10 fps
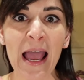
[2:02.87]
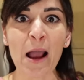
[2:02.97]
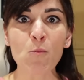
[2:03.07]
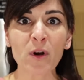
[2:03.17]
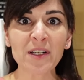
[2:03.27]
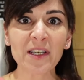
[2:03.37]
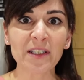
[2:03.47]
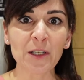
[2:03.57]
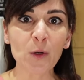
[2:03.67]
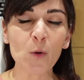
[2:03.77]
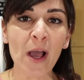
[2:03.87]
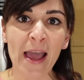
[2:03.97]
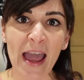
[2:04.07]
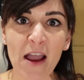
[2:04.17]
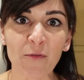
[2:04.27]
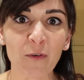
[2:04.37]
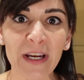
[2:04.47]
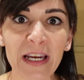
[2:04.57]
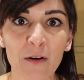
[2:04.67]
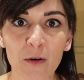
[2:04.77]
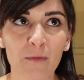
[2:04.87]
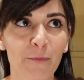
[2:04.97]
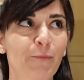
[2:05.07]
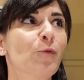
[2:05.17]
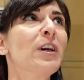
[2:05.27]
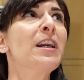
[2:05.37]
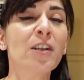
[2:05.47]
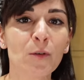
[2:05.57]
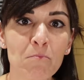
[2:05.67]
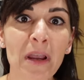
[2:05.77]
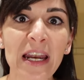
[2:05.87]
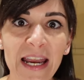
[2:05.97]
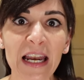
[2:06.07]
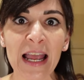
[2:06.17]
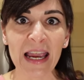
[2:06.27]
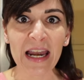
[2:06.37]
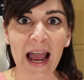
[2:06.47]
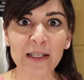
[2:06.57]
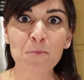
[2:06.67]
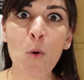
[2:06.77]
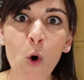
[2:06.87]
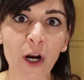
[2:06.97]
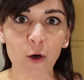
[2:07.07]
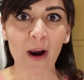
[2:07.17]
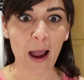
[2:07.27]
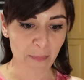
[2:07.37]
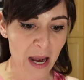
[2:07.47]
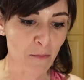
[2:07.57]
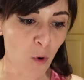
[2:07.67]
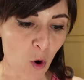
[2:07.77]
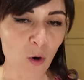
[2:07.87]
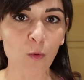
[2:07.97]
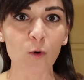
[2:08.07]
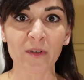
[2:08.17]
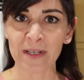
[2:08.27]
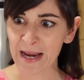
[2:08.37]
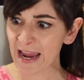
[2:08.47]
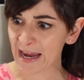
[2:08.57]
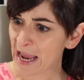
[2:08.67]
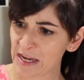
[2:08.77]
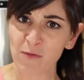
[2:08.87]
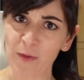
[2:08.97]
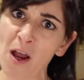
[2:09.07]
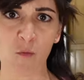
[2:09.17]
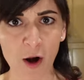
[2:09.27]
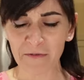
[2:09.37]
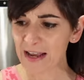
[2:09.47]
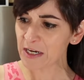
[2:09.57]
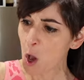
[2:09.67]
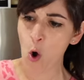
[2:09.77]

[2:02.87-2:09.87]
And what does it do? Every Freaking minute, it adds more crap and more rules. And hey, you ever thought of water fasting?